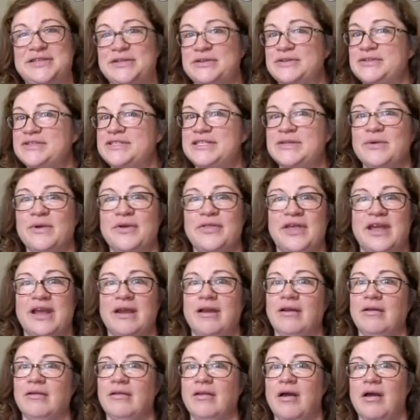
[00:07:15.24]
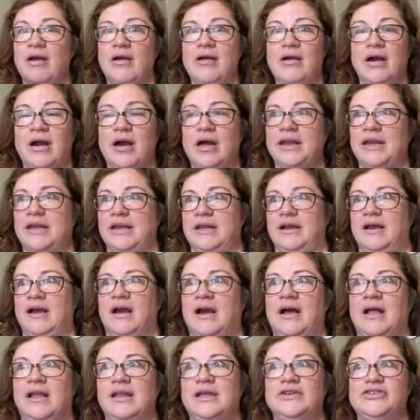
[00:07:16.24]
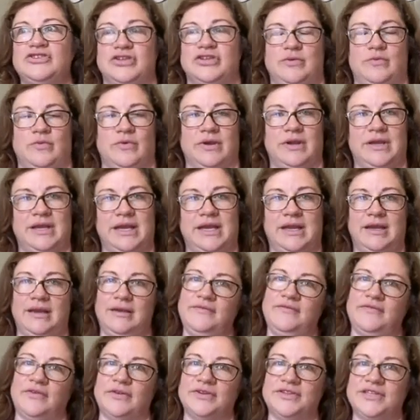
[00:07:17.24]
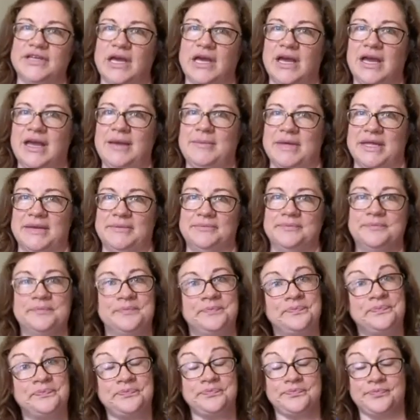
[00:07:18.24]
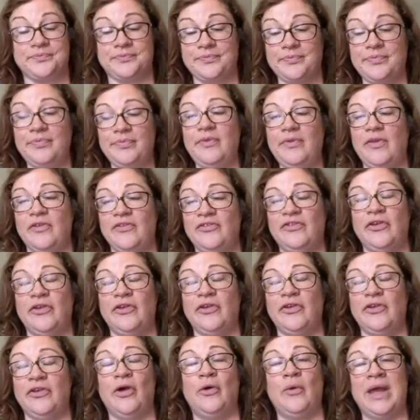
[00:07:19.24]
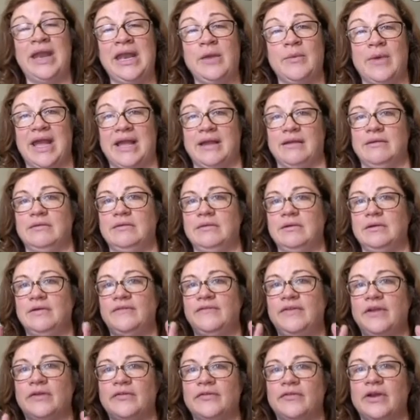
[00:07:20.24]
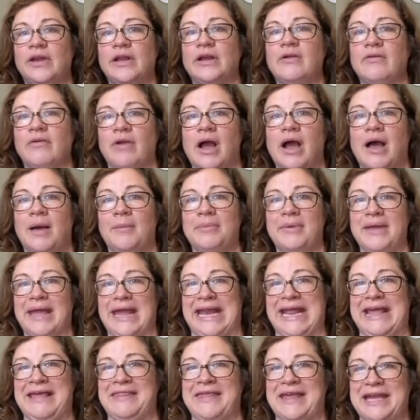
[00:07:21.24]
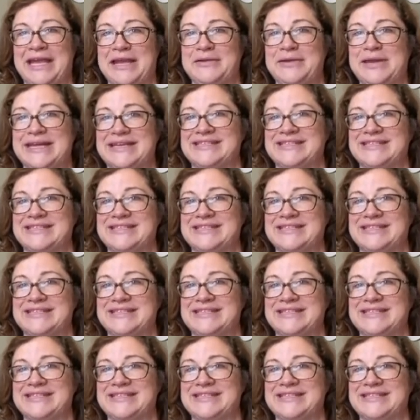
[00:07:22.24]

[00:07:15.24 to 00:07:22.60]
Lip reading: who are there are long gone and in college, working full time. And so anyway, feel free to crop when you need to.